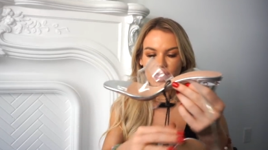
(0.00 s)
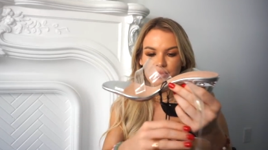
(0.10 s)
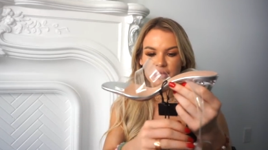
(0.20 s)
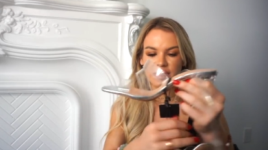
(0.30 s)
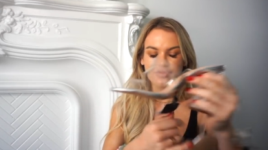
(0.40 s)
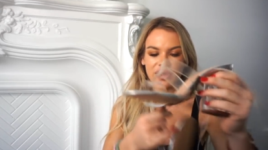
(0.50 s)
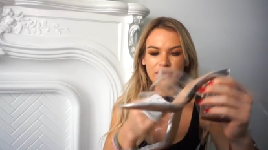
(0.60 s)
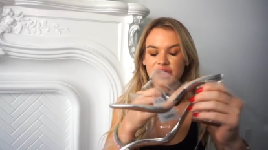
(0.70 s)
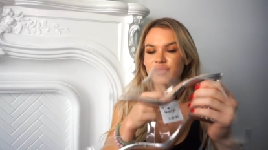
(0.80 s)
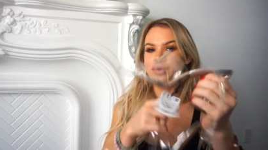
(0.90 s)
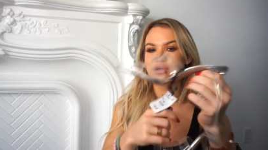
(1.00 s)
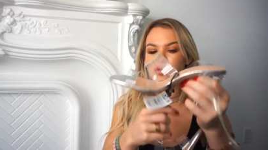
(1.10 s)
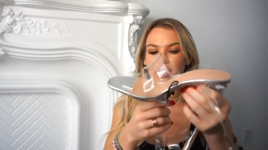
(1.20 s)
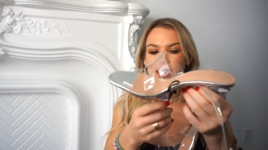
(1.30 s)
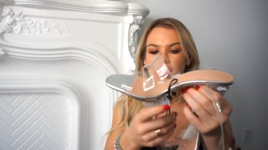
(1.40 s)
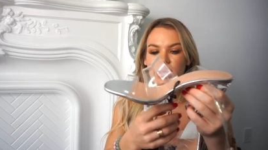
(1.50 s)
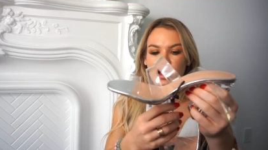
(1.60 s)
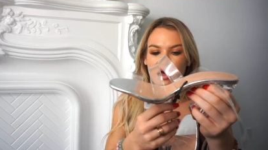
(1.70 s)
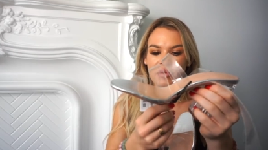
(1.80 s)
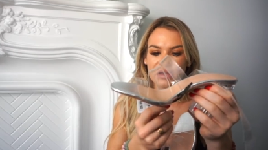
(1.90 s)
But if I wanted to wear
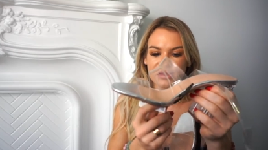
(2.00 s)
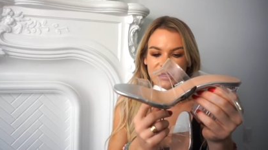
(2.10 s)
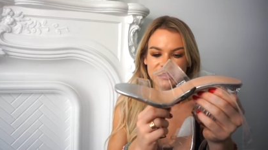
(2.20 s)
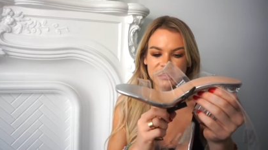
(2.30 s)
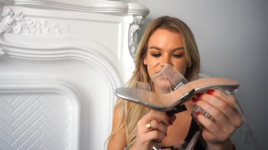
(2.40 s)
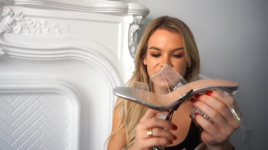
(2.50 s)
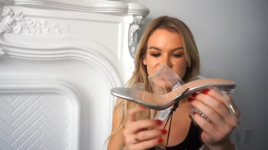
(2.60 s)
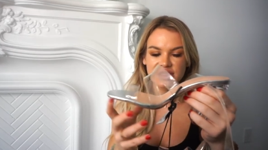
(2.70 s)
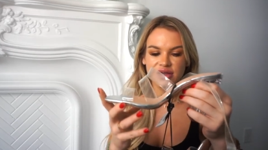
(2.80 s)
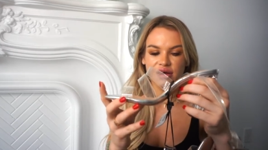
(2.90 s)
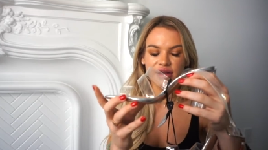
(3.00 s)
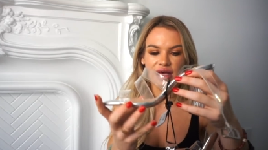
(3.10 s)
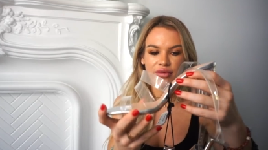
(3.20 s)
a bag that has silver detailing on it,